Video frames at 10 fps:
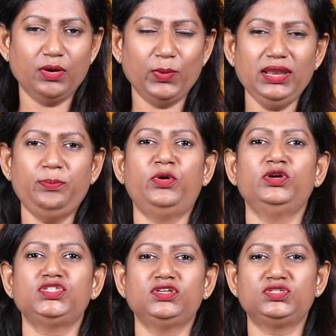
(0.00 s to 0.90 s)
When a
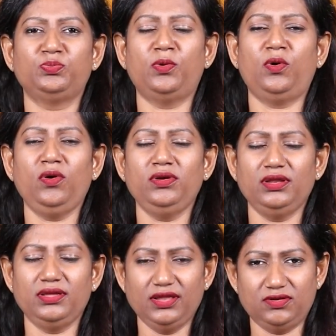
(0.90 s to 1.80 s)
person is born
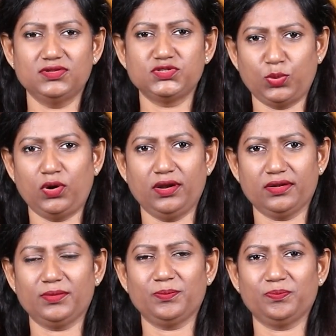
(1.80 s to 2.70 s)
into this world,
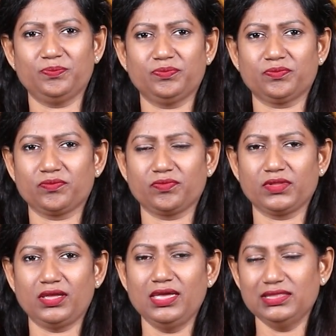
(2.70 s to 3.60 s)

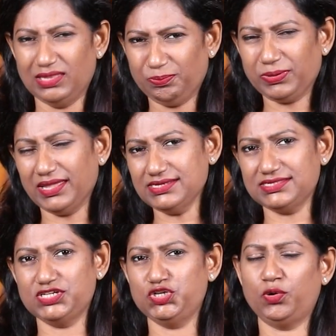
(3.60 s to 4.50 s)
the place
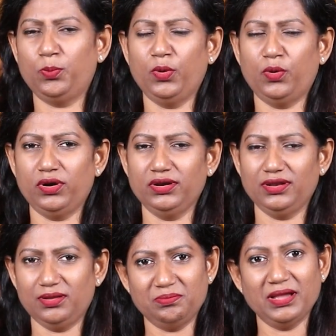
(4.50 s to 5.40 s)
that you are
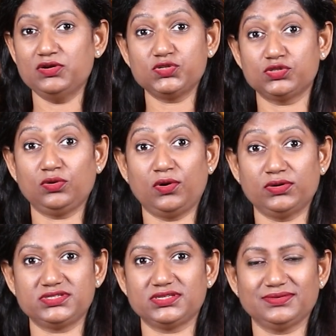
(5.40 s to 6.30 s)
born matters a
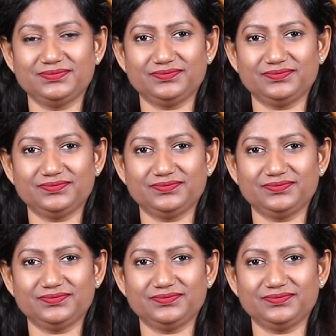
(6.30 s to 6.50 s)
lot.